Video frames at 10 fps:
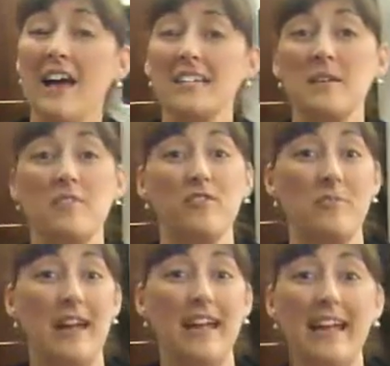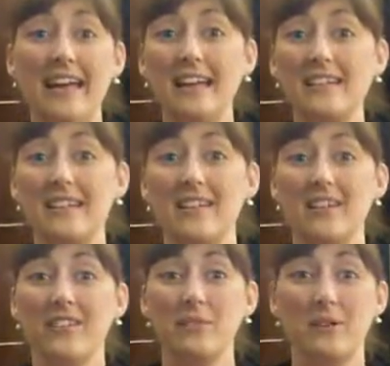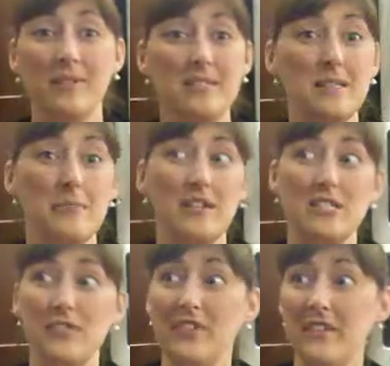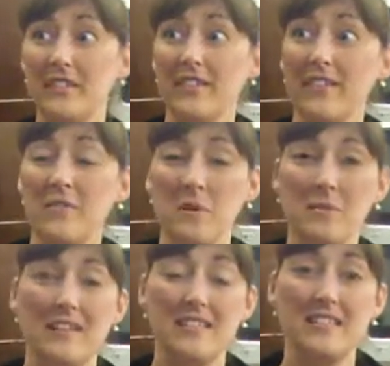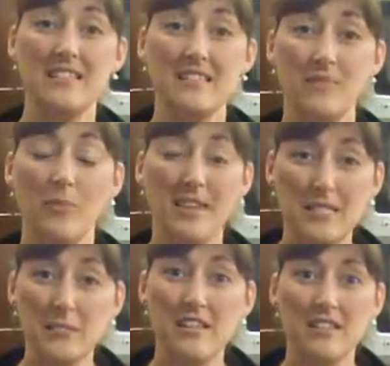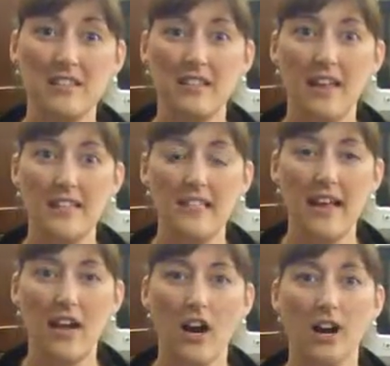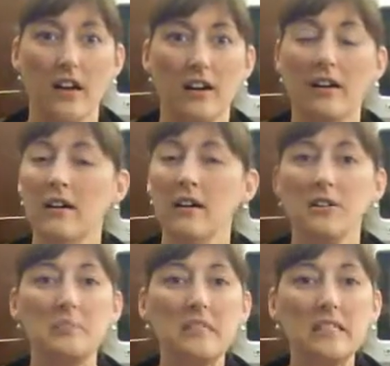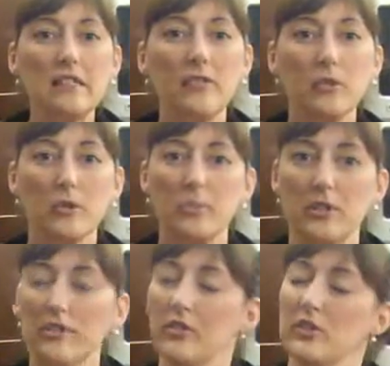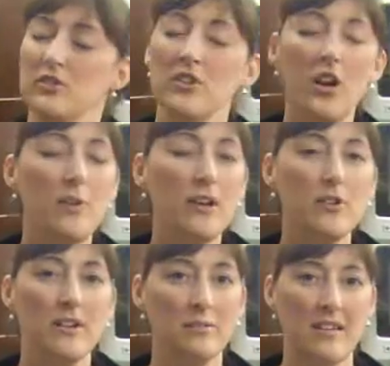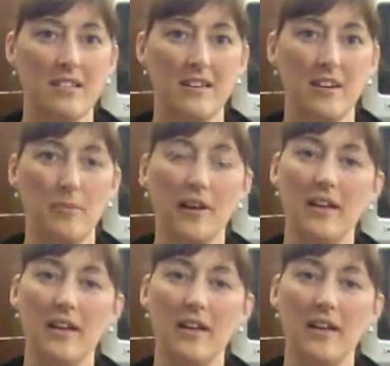Some of my aunts have given me recipes, friends have given me recipes that they say are completely foolproof. There's no way you can mess it up.